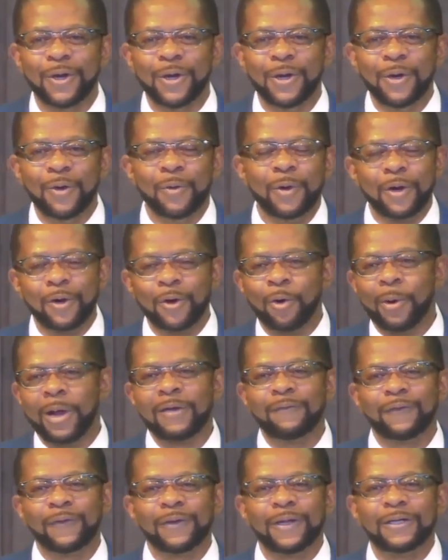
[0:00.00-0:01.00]
we're
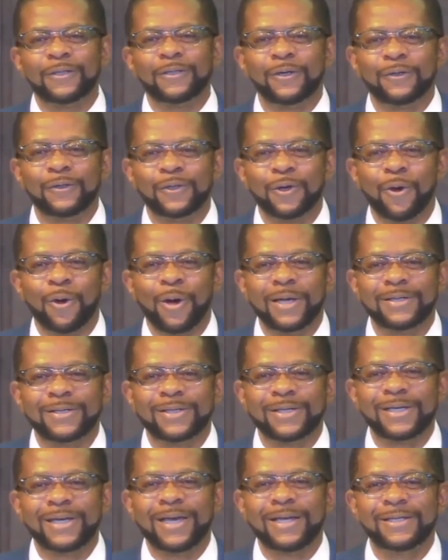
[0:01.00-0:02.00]
grateful that you joined
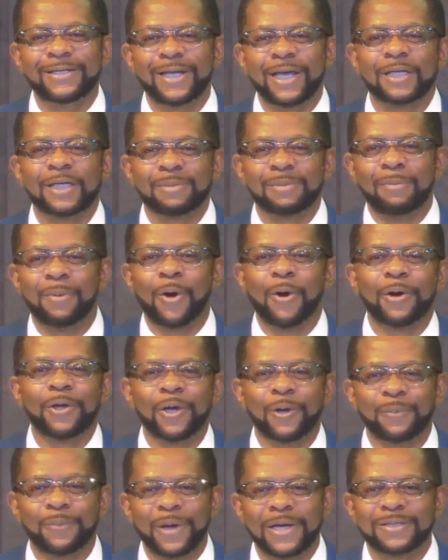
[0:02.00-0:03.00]
C.N. Jenkins
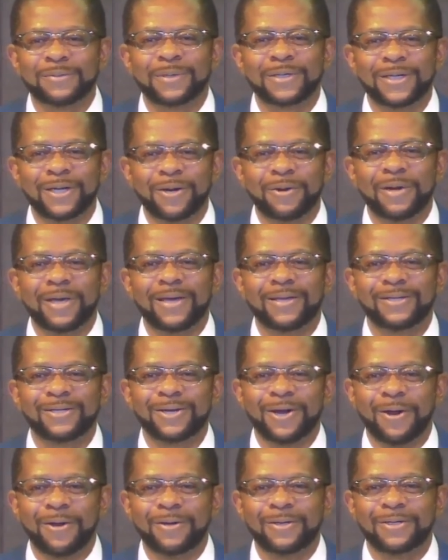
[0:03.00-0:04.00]
Memorial Presbyterian
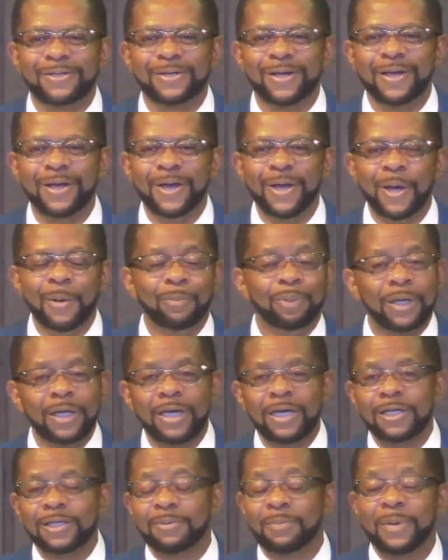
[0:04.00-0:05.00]
Church.
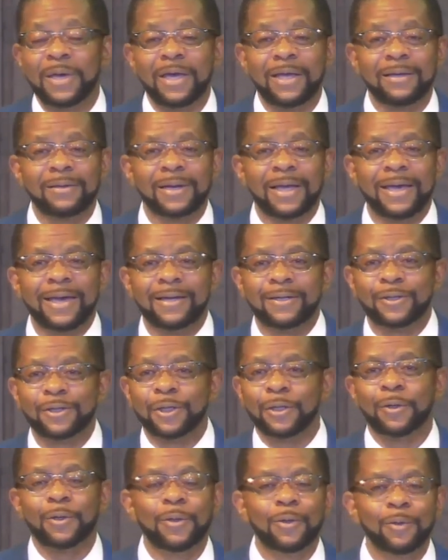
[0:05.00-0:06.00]
Please be in
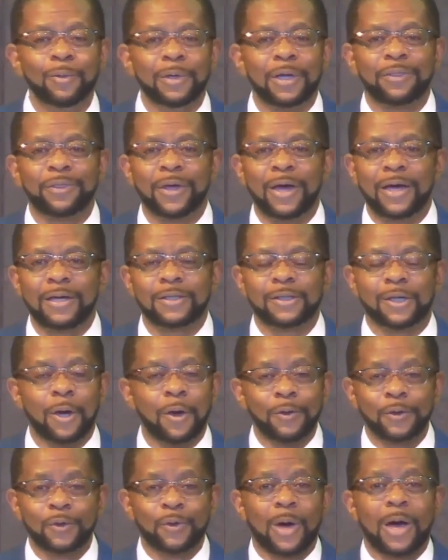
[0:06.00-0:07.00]
tune with us.
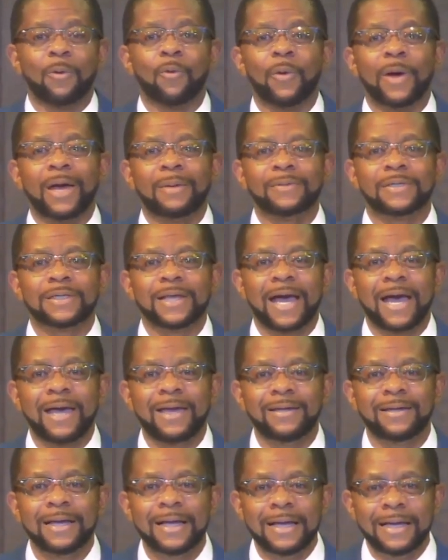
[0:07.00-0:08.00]
Go to our
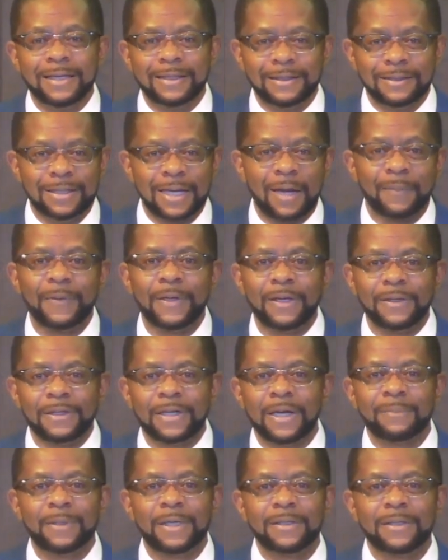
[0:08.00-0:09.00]
website,
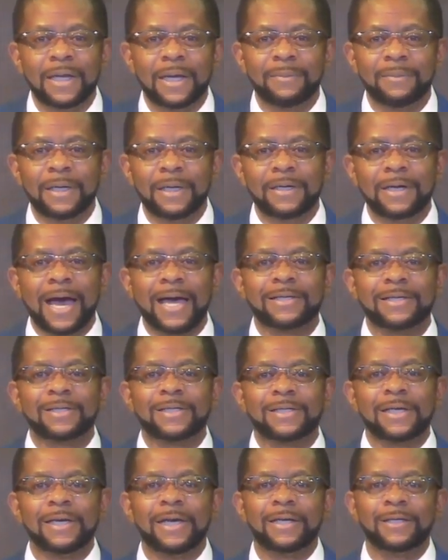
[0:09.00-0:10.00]

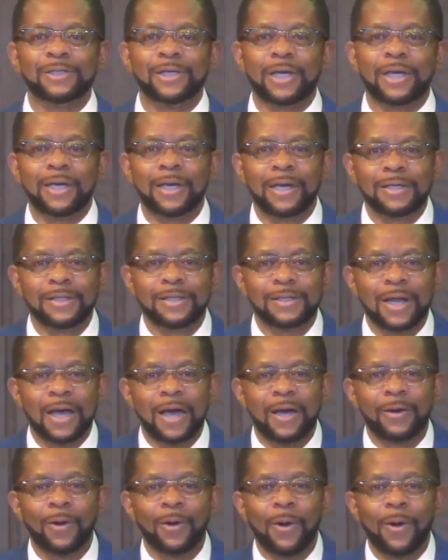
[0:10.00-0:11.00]

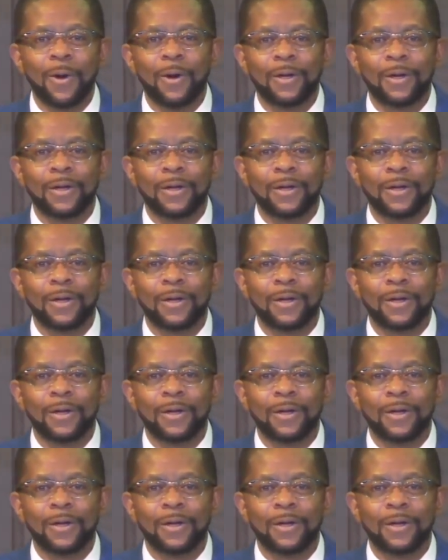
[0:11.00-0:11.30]
www.cnjenkins.org.